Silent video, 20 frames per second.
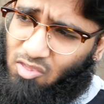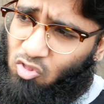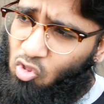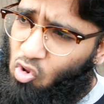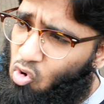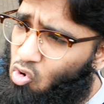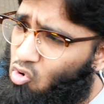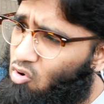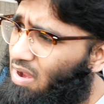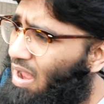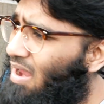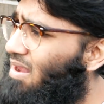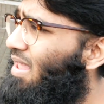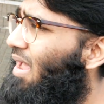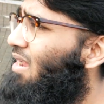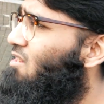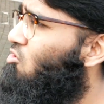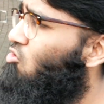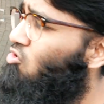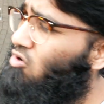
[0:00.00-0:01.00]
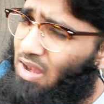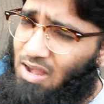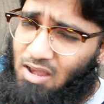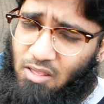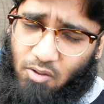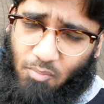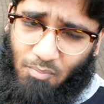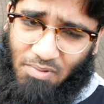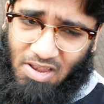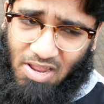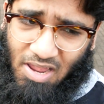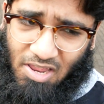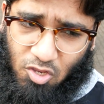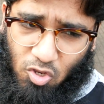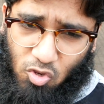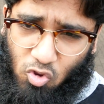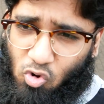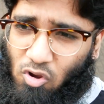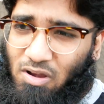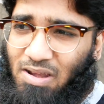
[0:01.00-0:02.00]
you can get into telecommunication,
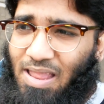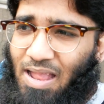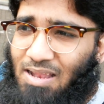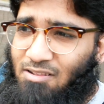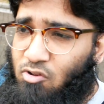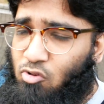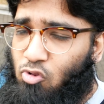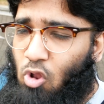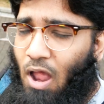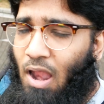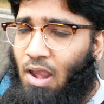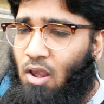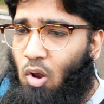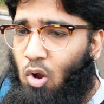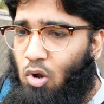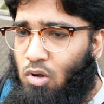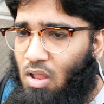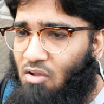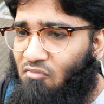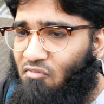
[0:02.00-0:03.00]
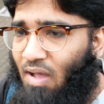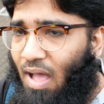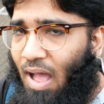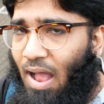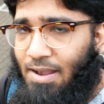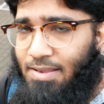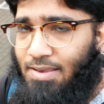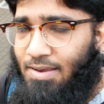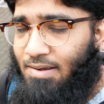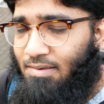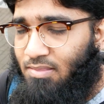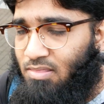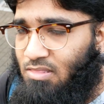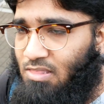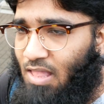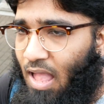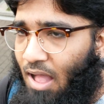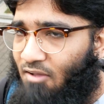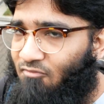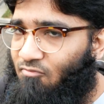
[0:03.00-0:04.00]
you can get into a lot of other
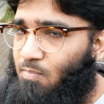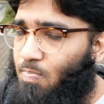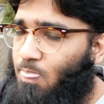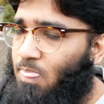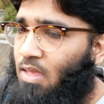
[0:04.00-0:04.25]
stuff.